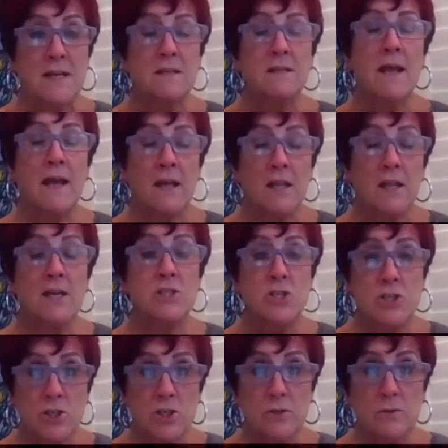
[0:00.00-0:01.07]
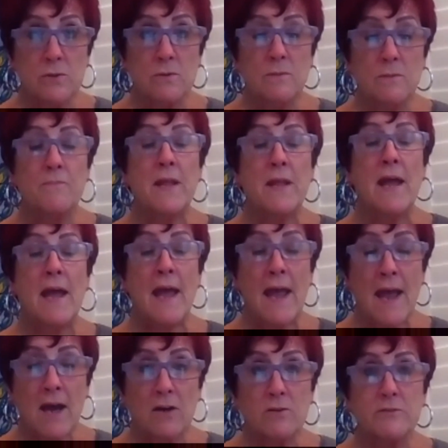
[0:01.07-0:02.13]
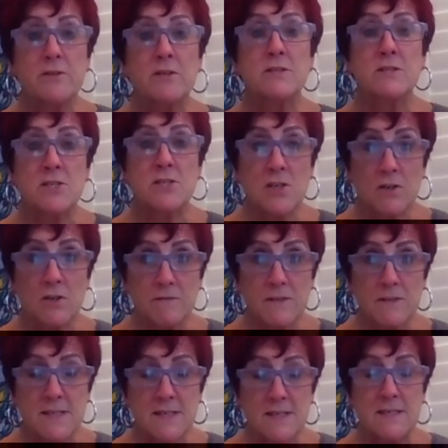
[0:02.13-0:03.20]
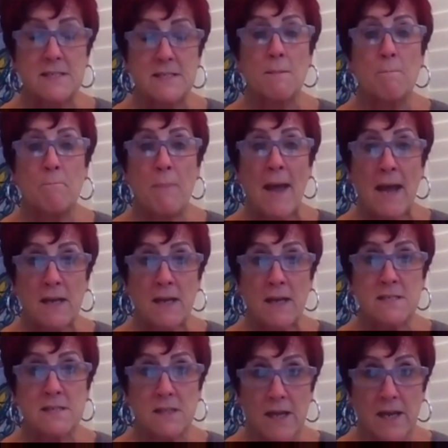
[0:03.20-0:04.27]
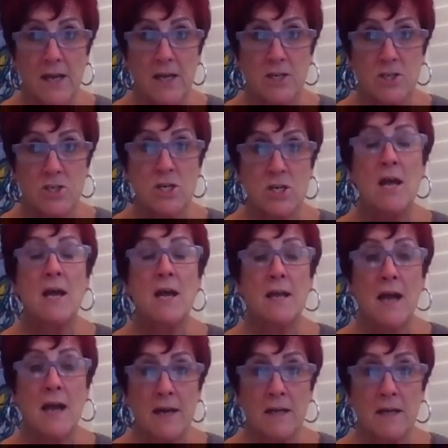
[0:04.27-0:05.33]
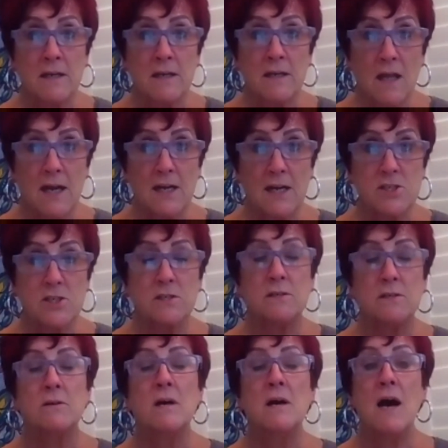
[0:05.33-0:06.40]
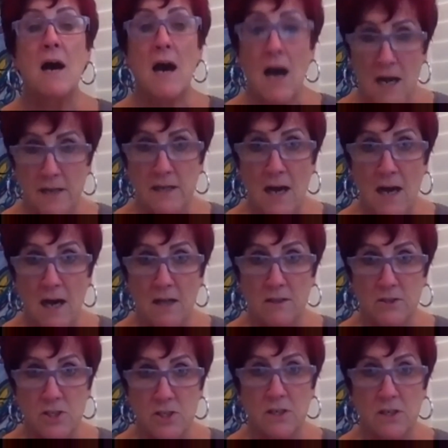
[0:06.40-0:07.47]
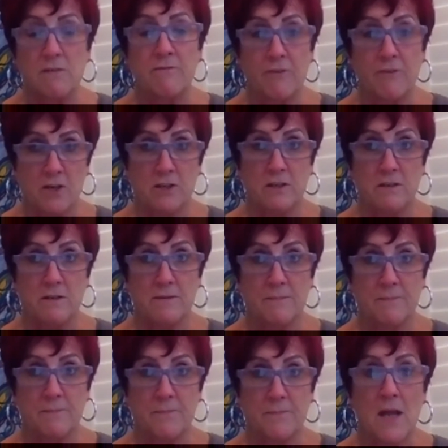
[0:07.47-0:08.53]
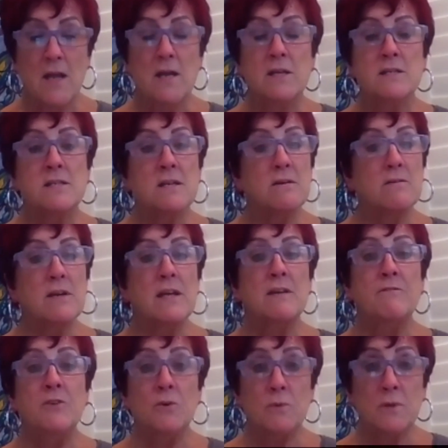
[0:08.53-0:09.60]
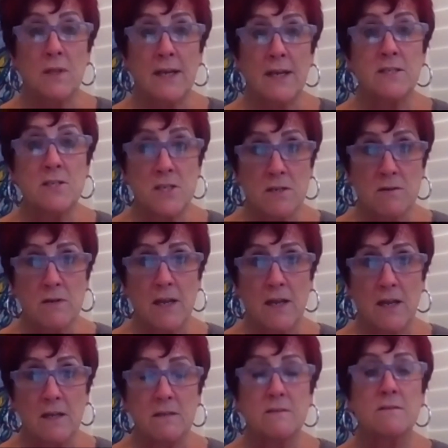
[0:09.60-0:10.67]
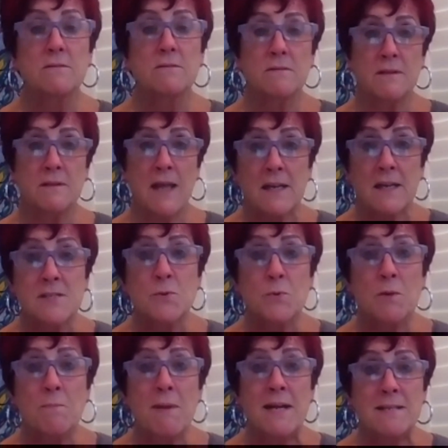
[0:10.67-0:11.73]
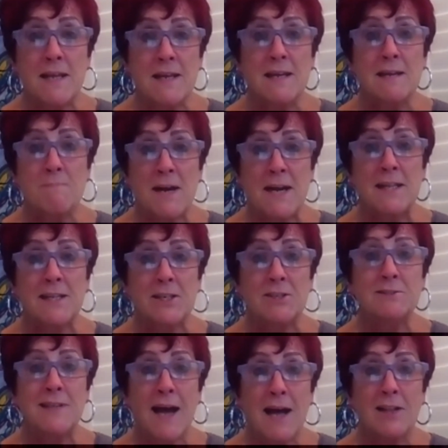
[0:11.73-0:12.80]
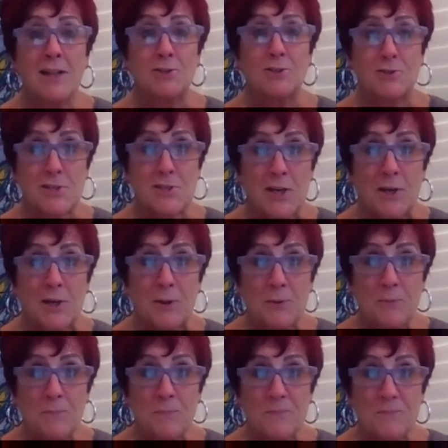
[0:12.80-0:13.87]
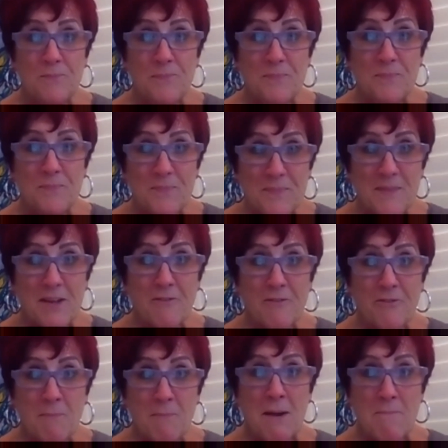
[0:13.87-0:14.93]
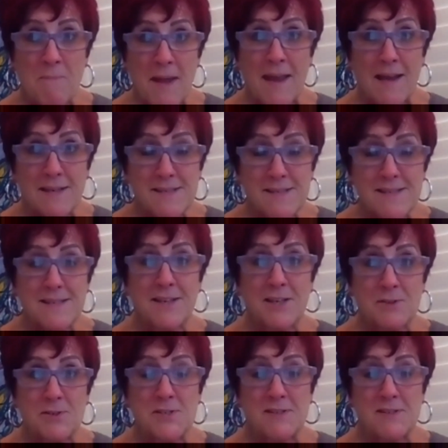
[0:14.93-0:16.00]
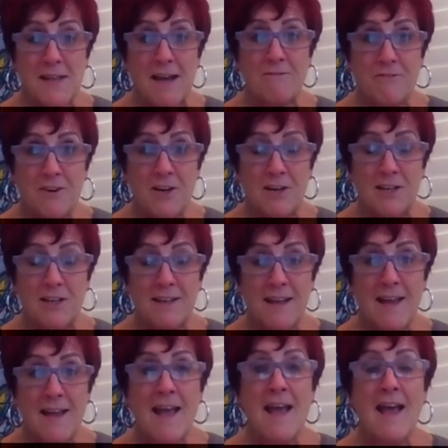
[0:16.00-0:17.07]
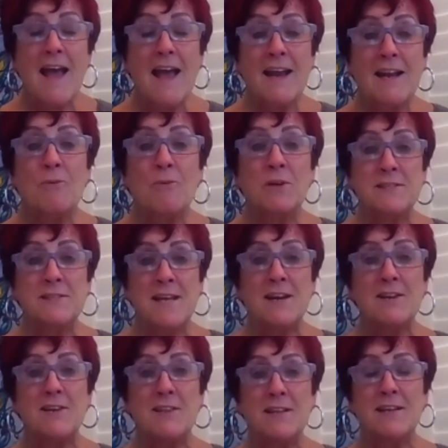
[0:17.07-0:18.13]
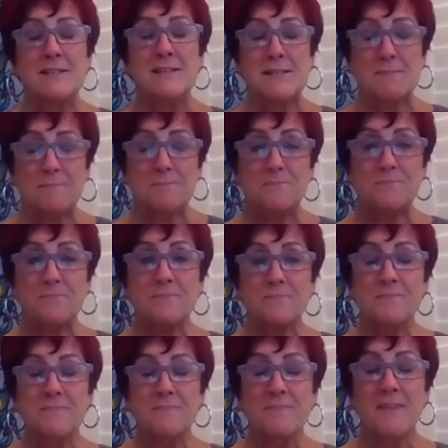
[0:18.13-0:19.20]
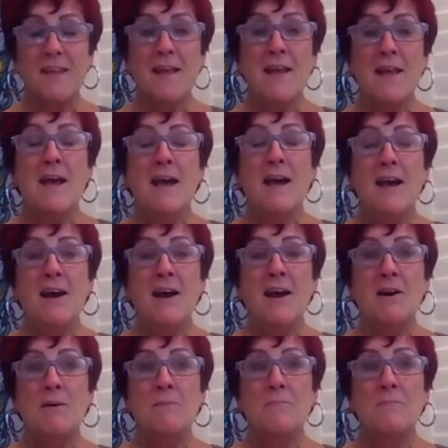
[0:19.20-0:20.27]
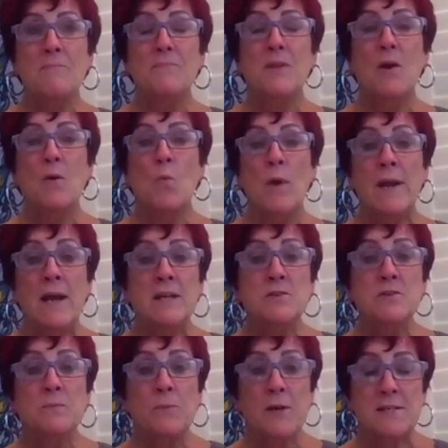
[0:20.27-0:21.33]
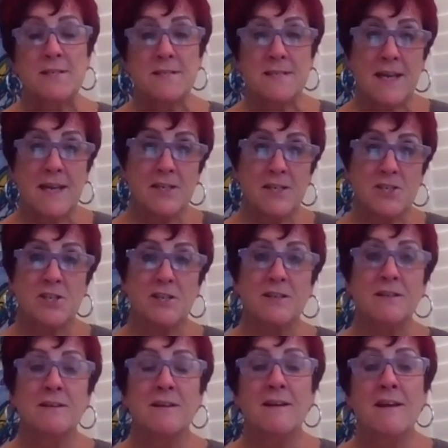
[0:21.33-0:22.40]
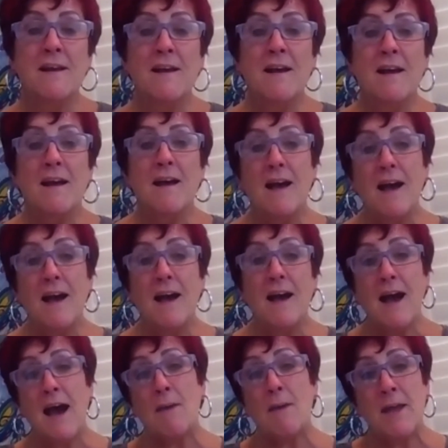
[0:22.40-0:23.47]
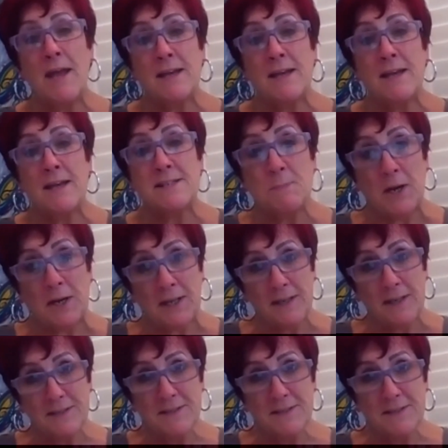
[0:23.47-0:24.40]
LSU Health Services / Gynecological Oncology Fund. So if you would like to donate, that is where my little dollars go from my mask, goes to that fund. And I will tell you this, when I do a presentation, I pass the bucket